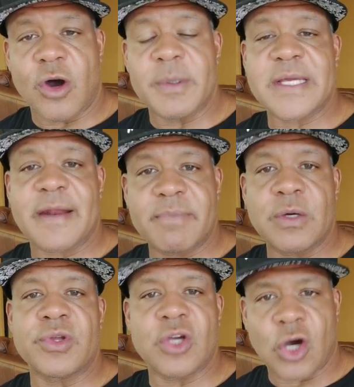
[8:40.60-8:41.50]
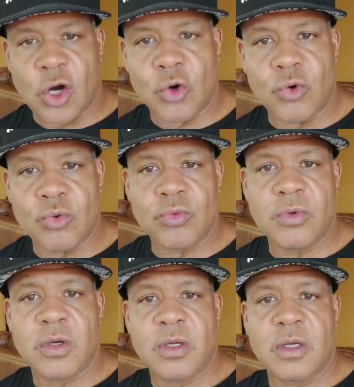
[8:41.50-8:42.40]
always got to be on your own
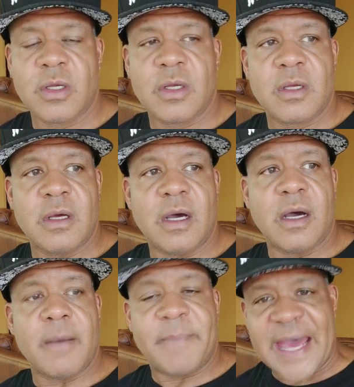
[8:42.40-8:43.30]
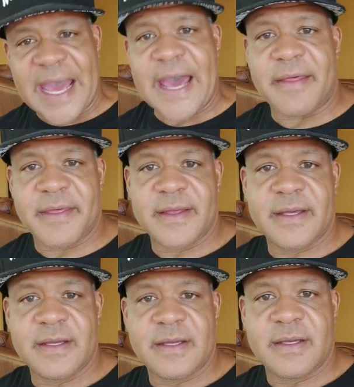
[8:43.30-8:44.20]
path
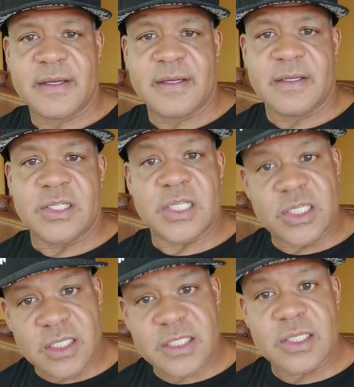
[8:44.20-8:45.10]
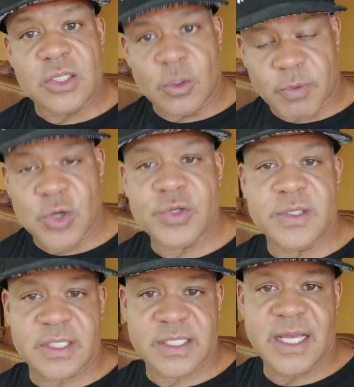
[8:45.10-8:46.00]
to just your personal
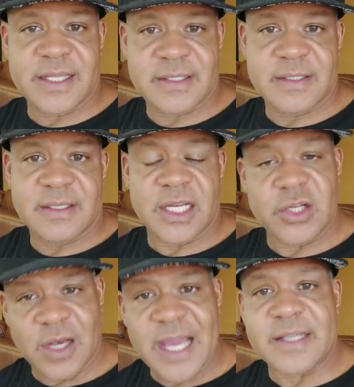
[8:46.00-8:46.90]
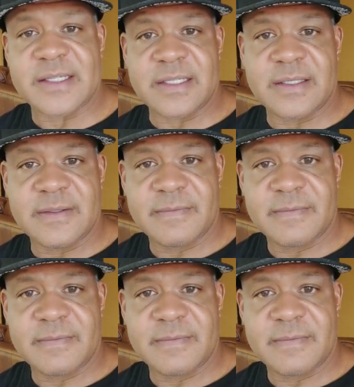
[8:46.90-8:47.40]
success and your legacy.